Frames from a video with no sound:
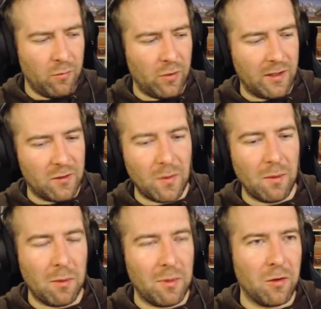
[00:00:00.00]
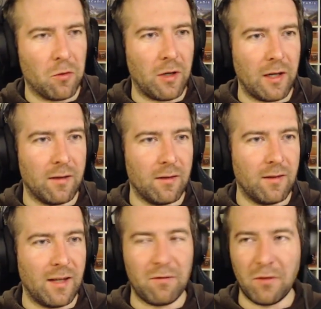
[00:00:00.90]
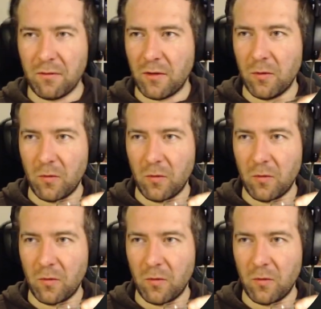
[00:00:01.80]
But that's maybe a bit early in the advent of code